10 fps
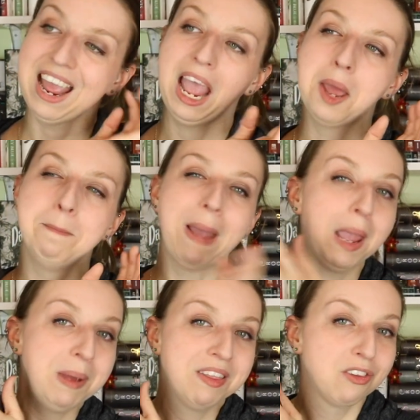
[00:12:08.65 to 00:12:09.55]
And
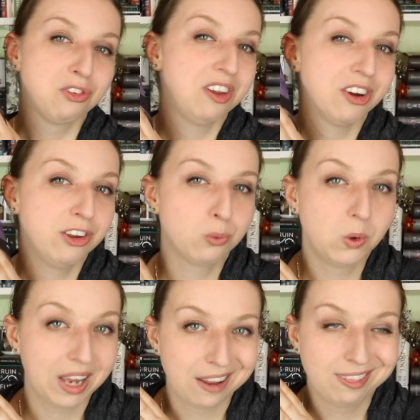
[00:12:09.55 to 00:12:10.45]
maybe this series
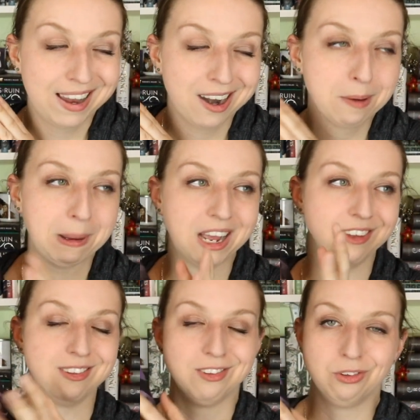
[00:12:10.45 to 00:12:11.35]
will get there
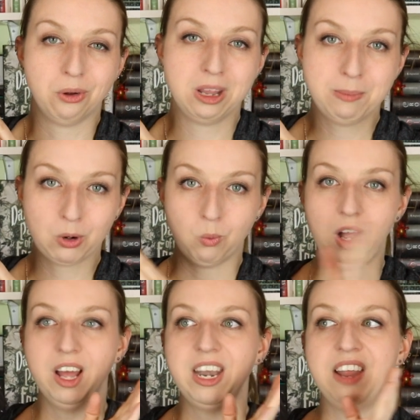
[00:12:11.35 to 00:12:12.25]
because this is only book
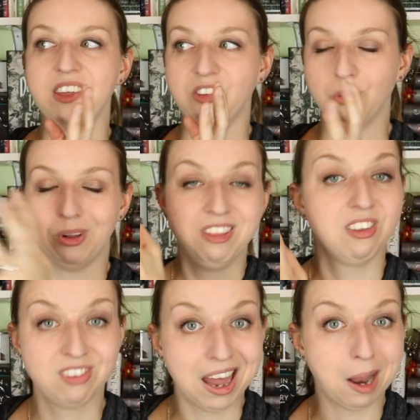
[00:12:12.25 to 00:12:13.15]
one and this is only the
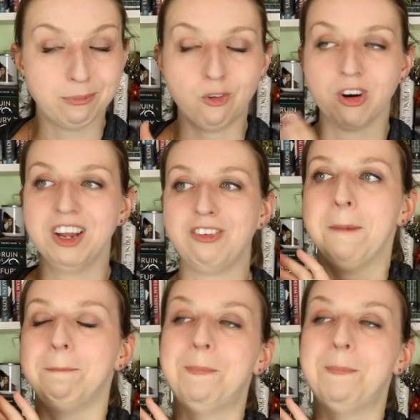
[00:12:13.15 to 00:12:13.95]
setup for it.